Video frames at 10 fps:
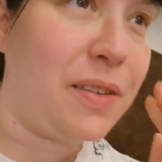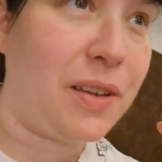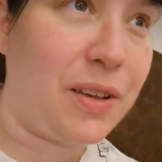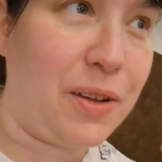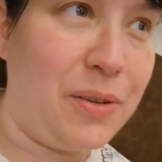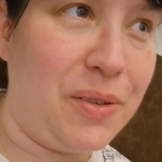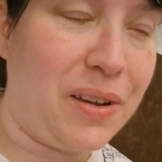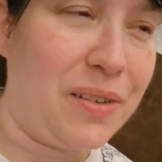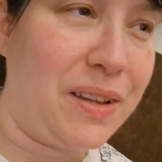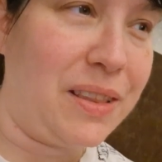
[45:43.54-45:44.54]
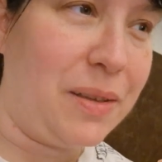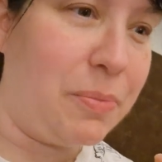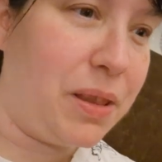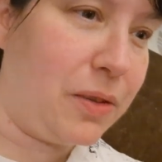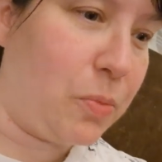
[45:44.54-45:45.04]
there's a cougar in it,
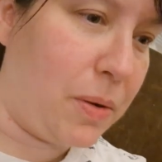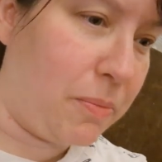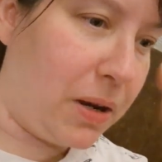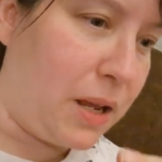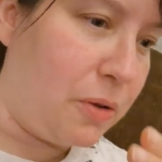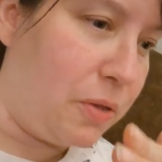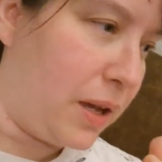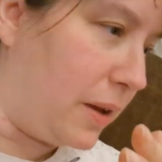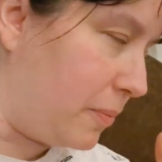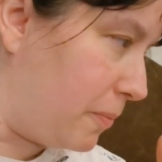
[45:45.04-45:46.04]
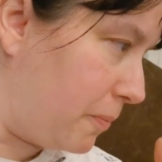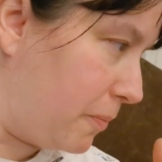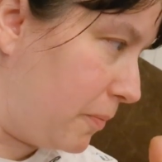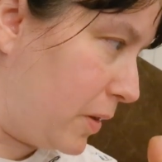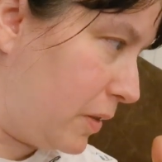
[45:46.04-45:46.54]
but there's one below that
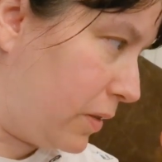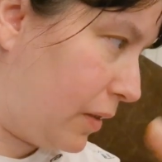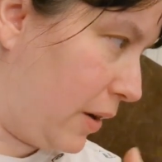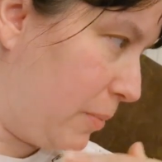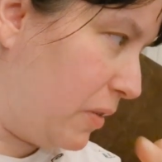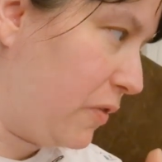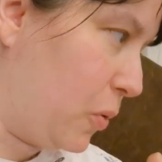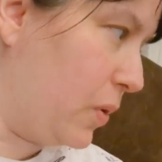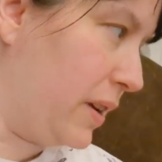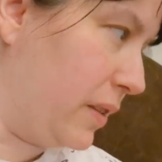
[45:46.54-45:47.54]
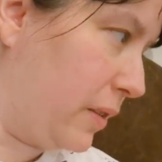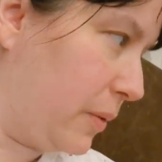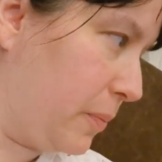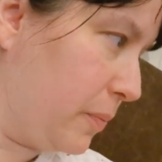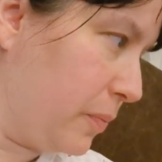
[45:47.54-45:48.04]
that's like in my forties.